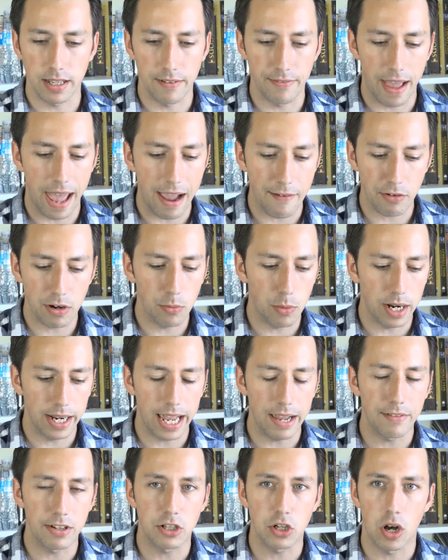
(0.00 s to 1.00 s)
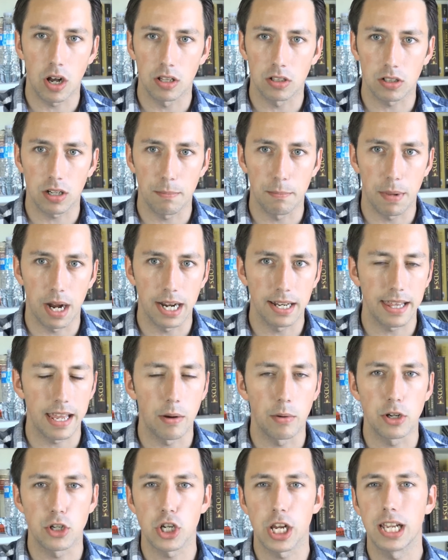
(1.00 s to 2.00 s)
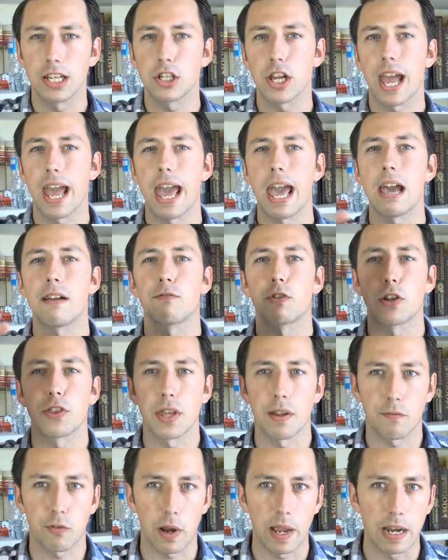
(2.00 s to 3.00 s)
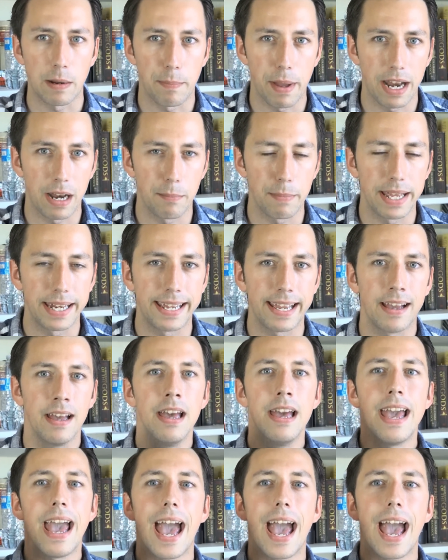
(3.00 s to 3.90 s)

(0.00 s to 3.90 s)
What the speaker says: If everyone gave $1 a month, it would change everything for independent media,